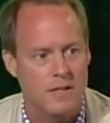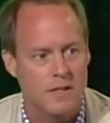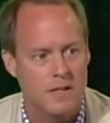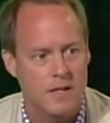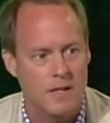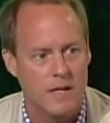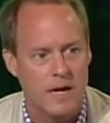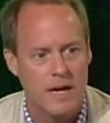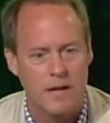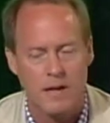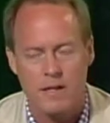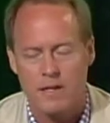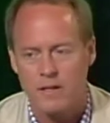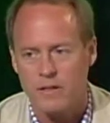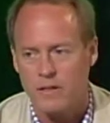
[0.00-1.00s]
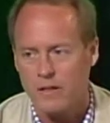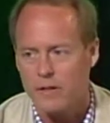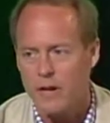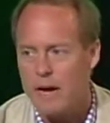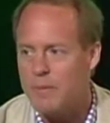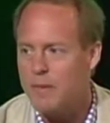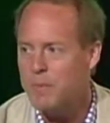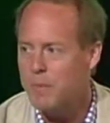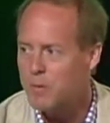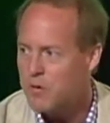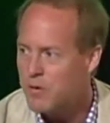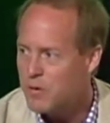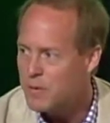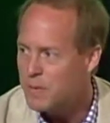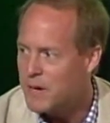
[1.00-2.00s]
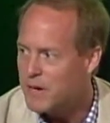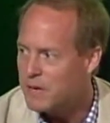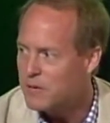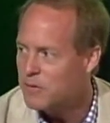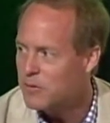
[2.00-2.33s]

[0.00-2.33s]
How many people know about the